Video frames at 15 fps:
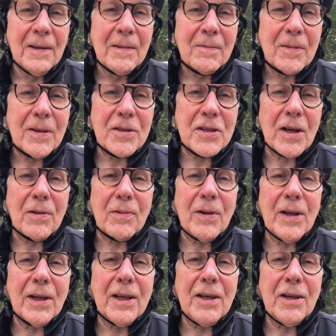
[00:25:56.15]
because I
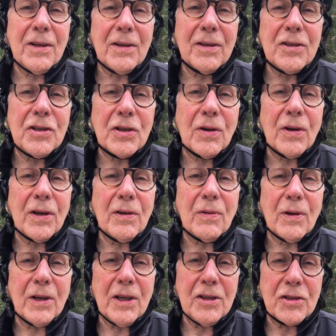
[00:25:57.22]
really do enjoy
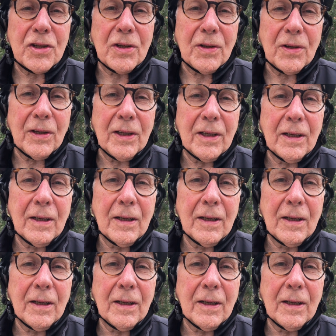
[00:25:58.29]
what he's doing.